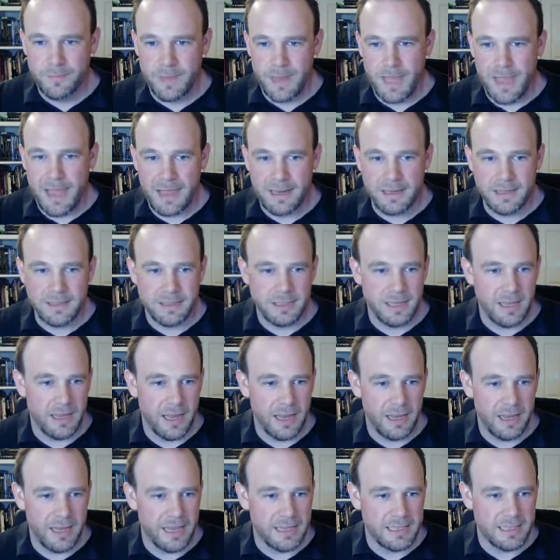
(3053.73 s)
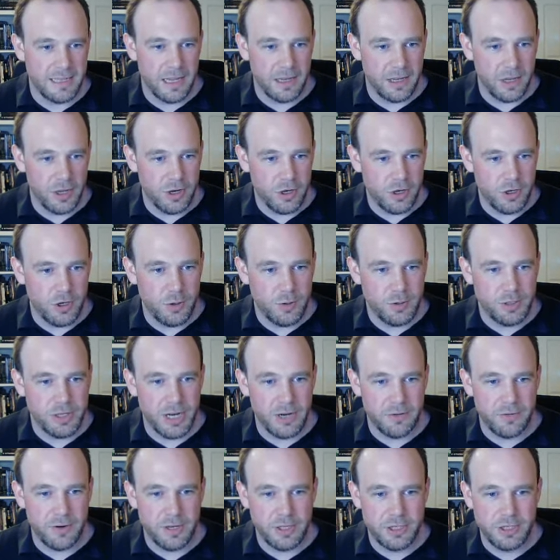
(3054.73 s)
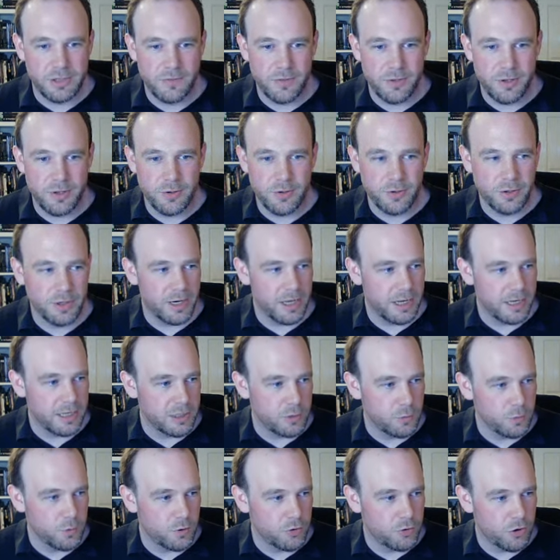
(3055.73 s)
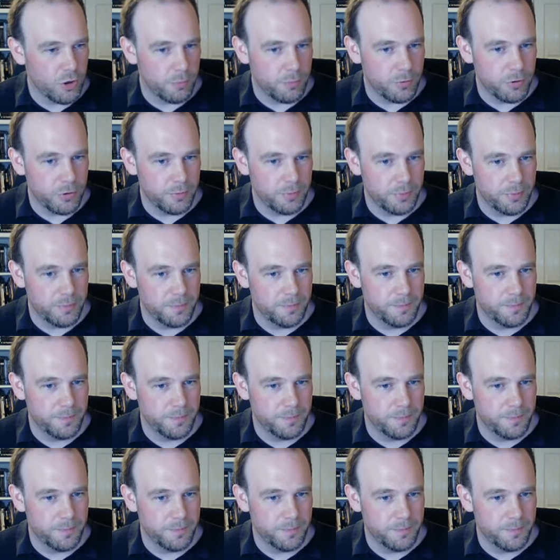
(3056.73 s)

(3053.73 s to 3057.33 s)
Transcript: and I guess like a new generation of young knights would crop up